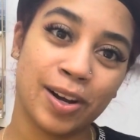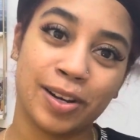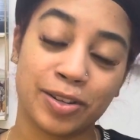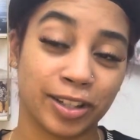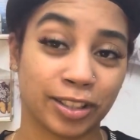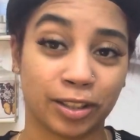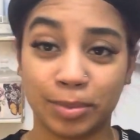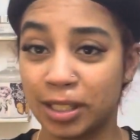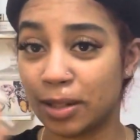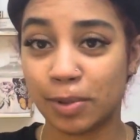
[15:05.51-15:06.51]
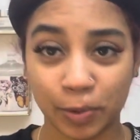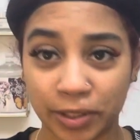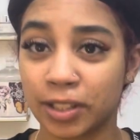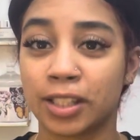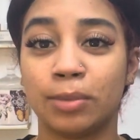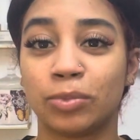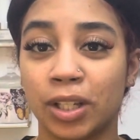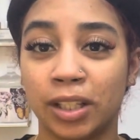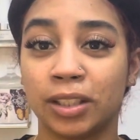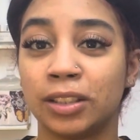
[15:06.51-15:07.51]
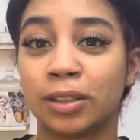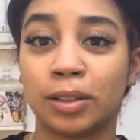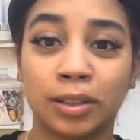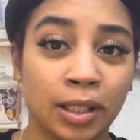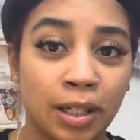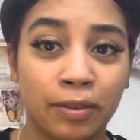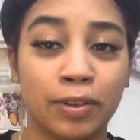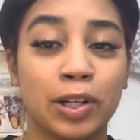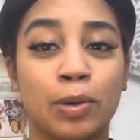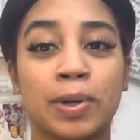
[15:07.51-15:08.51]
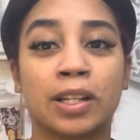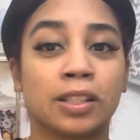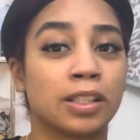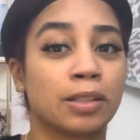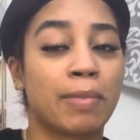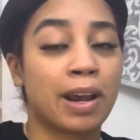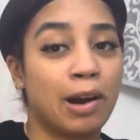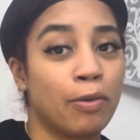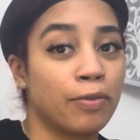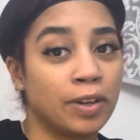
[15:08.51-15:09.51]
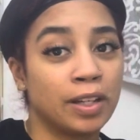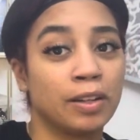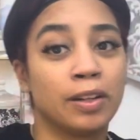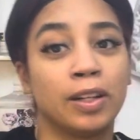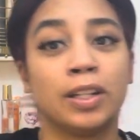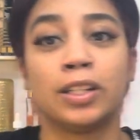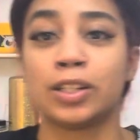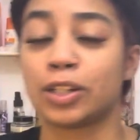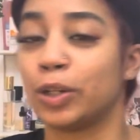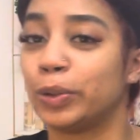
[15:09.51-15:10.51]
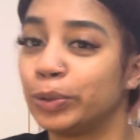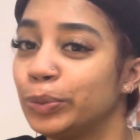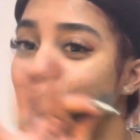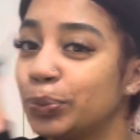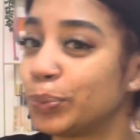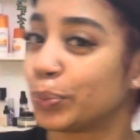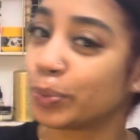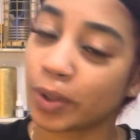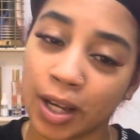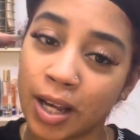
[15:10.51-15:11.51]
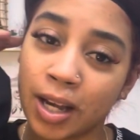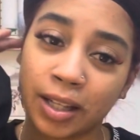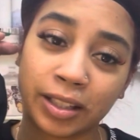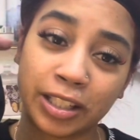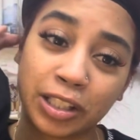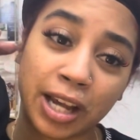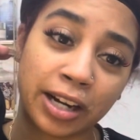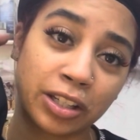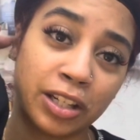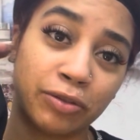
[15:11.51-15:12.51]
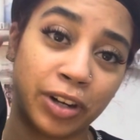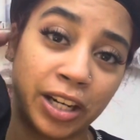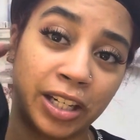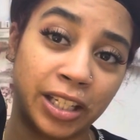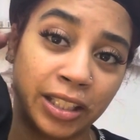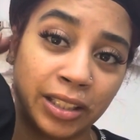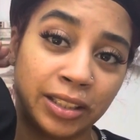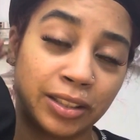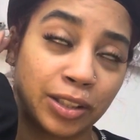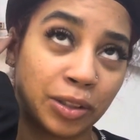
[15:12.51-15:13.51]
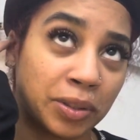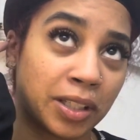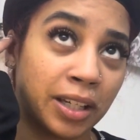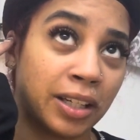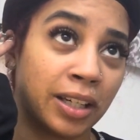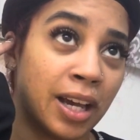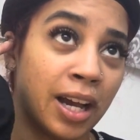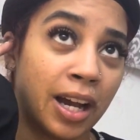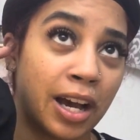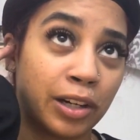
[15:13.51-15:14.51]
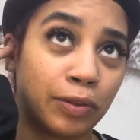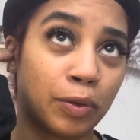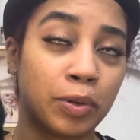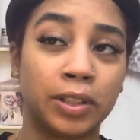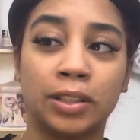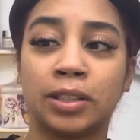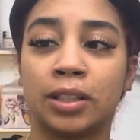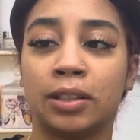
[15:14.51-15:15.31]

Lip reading: You guys are going to be seeing me wearing the same thing in the video because this is my outfit. So, it's actually raining. So, it kind of ruined.